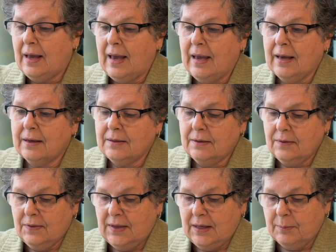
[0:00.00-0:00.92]
And
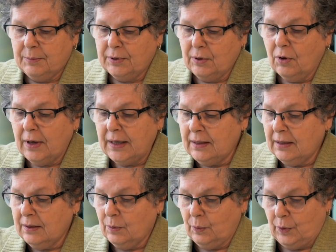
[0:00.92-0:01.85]
the employed
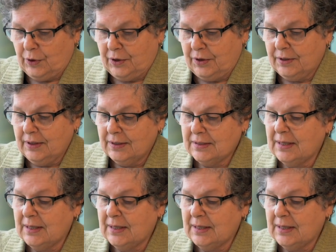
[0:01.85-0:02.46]
word